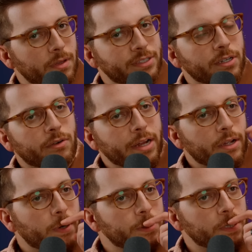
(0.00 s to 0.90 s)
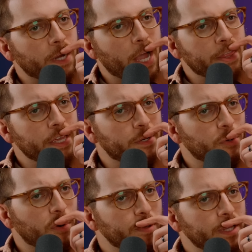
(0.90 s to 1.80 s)
That's a great question. I think
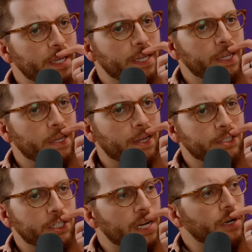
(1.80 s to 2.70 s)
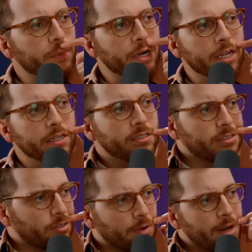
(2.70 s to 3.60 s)
normally a generic brand
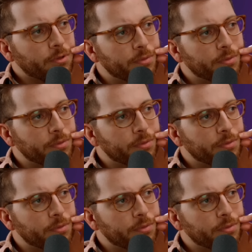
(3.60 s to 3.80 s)
is great